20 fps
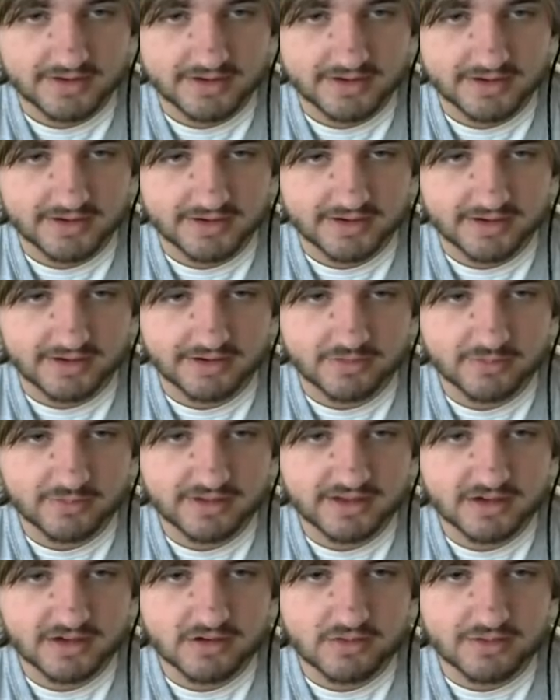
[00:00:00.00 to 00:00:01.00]
And here
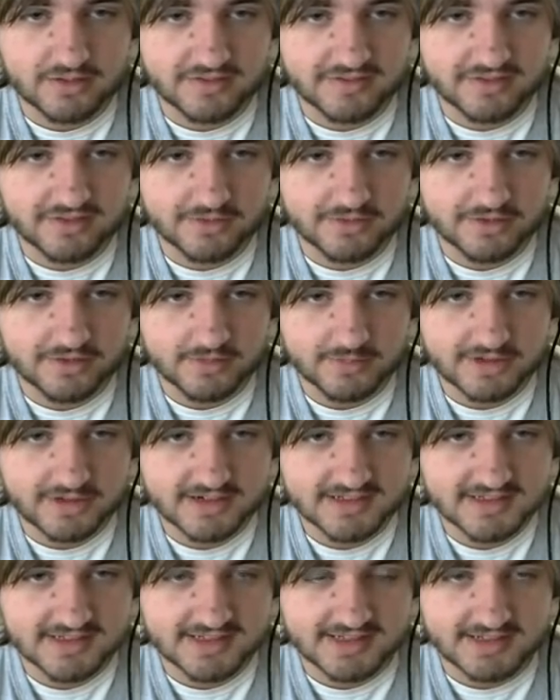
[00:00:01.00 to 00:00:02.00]
we go. Let's use our
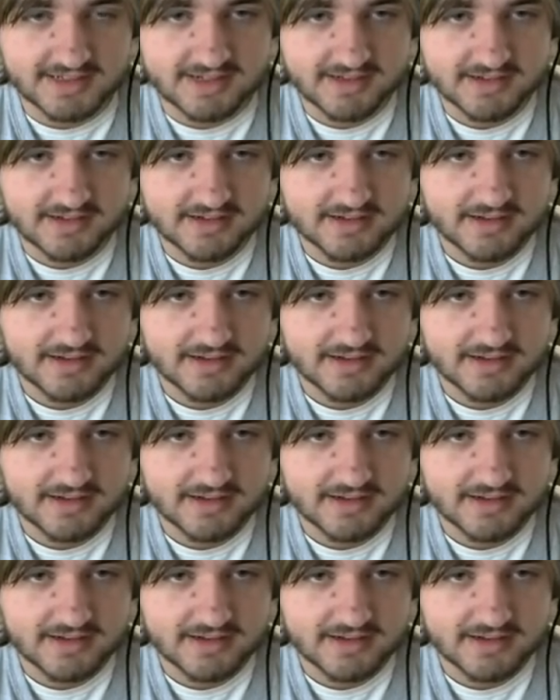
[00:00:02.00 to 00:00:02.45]
boss key.